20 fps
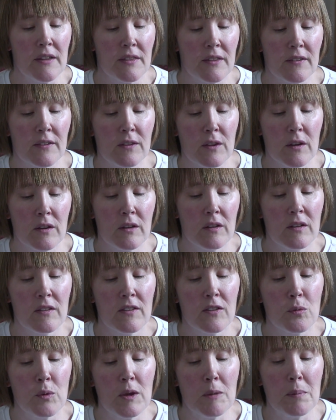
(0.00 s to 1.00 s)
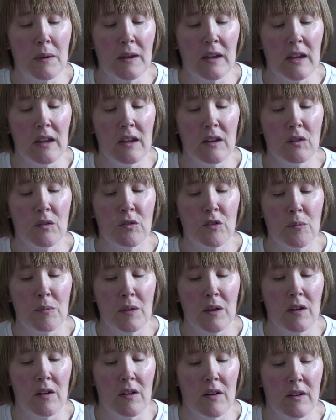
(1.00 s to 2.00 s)
the sun sweeping in from
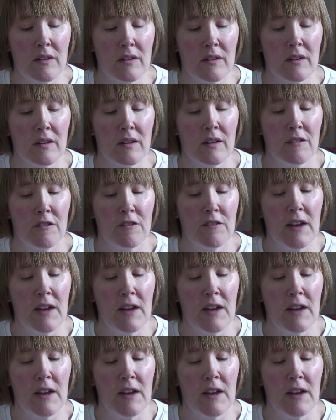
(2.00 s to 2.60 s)
the garden,